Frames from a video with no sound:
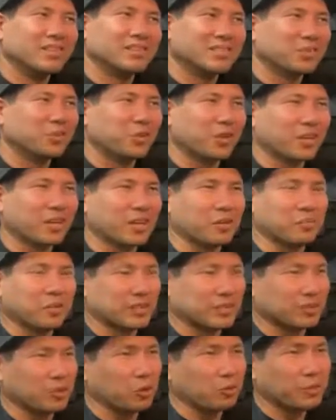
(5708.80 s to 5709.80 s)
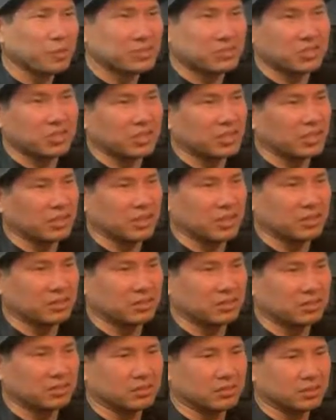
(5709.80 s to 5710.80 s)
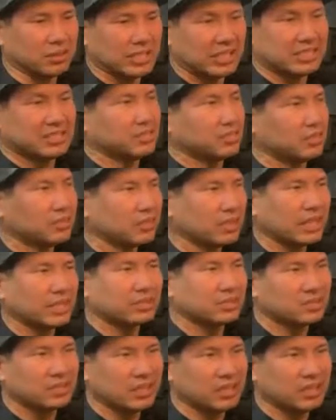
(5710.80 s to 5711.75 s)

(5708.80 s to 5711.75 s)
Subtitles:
It's a workout, but slow pitch jigging is easy. That's.